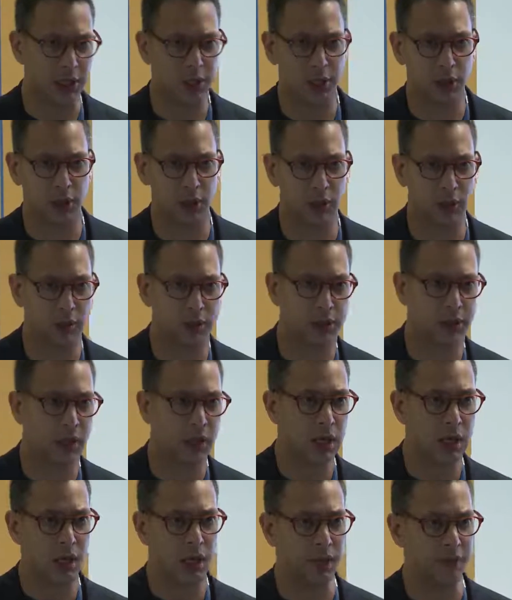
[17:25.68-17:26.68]
it's used.
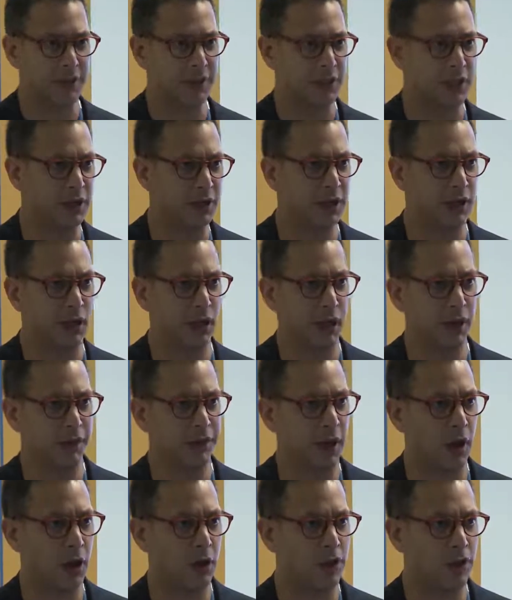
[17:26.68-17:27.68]
If there's anything
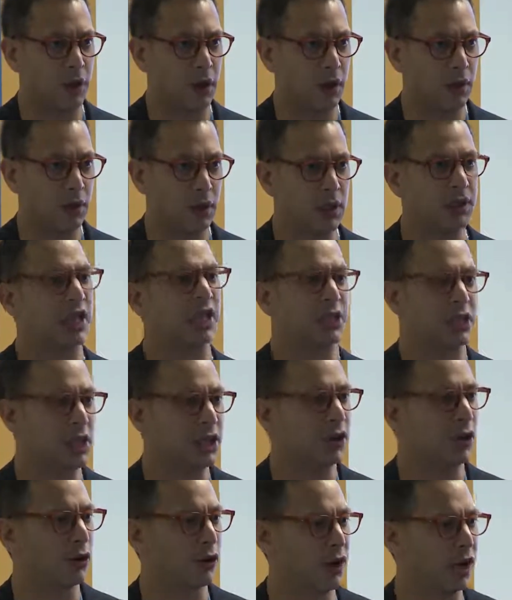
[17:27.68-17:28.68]
left over, it's
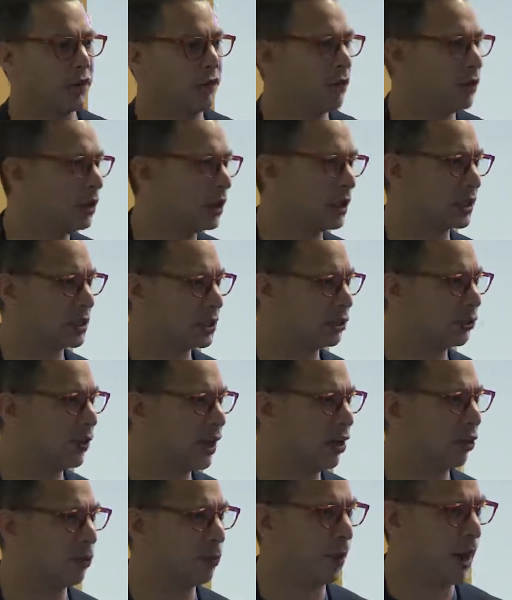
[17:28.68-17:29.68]
actually not given, it's still
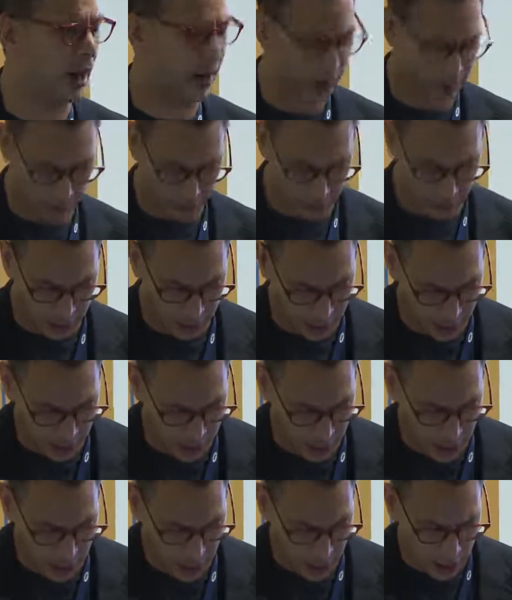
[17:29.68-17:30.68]
held back.
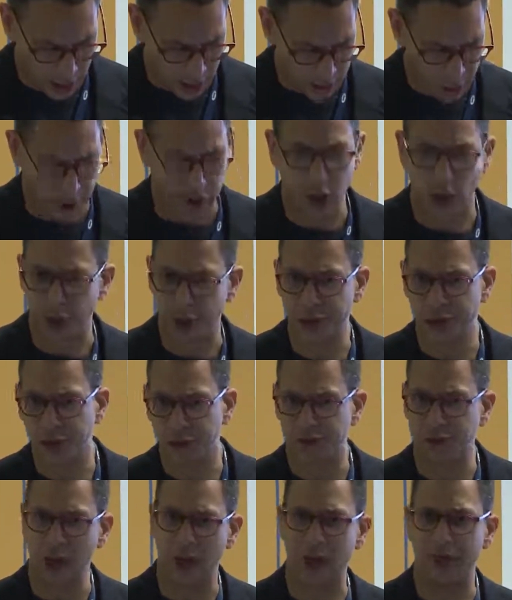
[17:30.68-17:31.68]
The costs
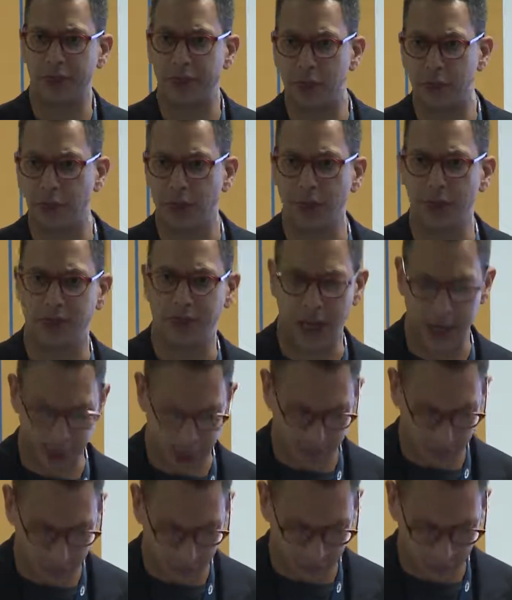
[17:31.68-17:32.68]
of philanthropy are
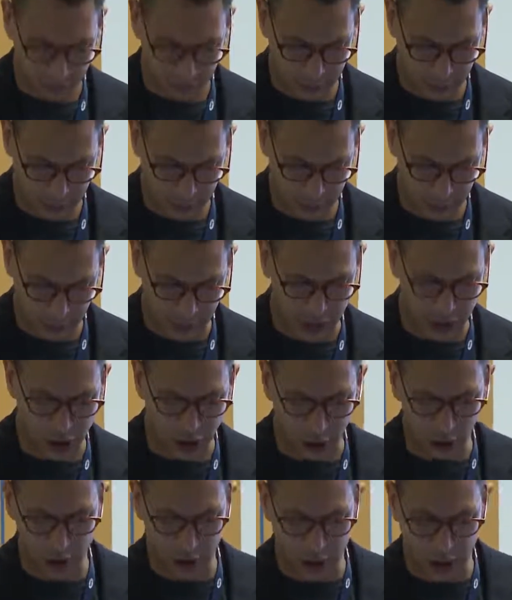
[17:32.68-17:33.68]
down. There's
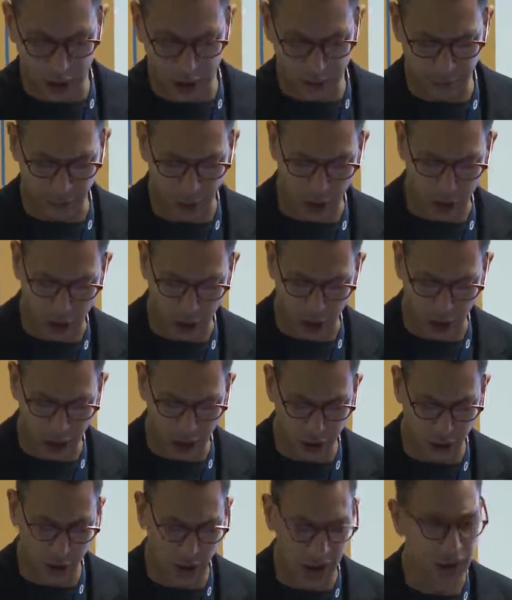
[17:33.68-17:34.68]
no need for
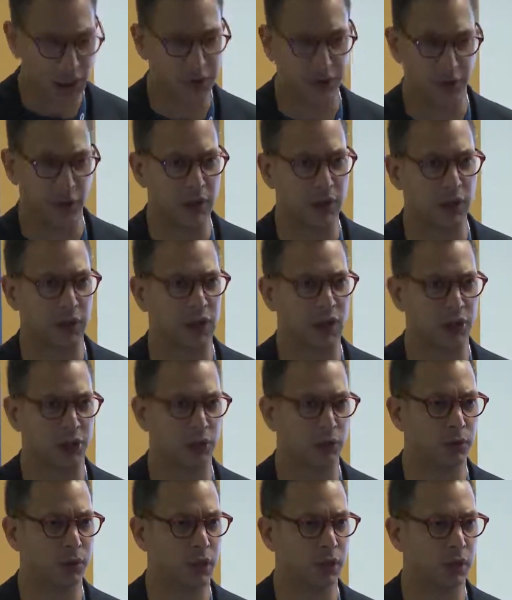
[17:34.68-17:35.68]
exchange rates for
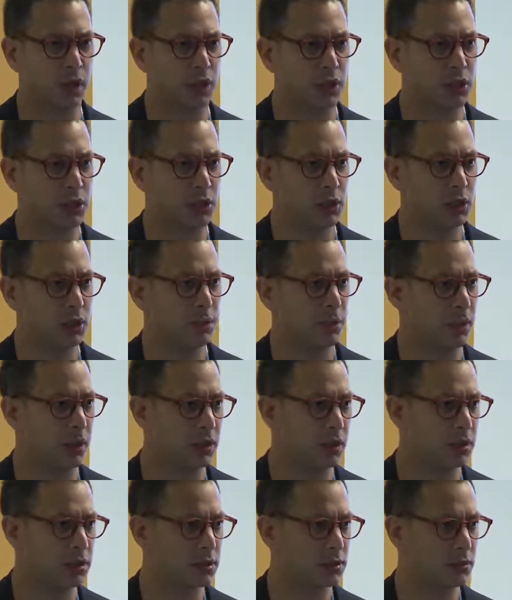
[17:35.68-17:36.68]
international donations
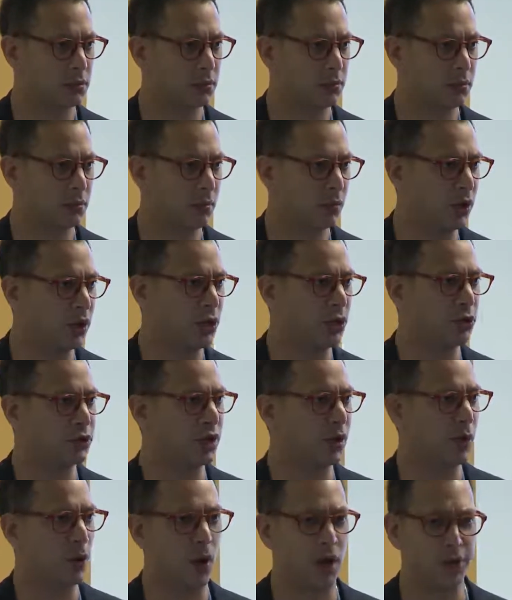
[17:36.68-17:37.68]
because we're
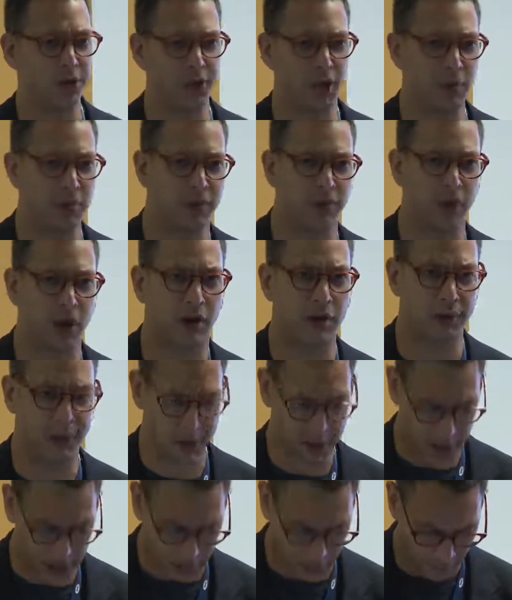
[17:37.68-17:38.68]
using one type of
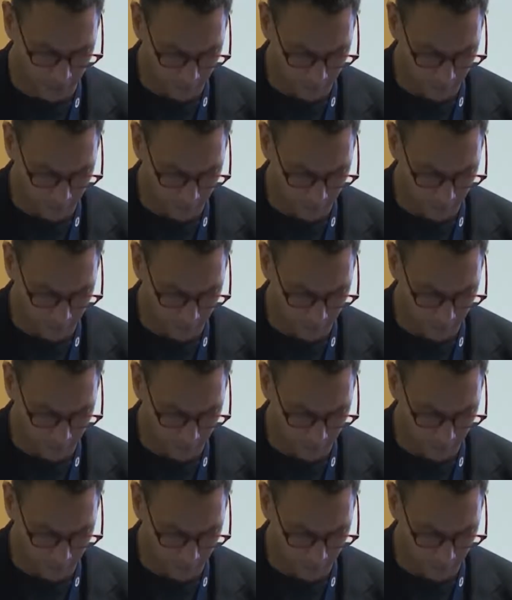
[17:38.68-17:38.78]
currency.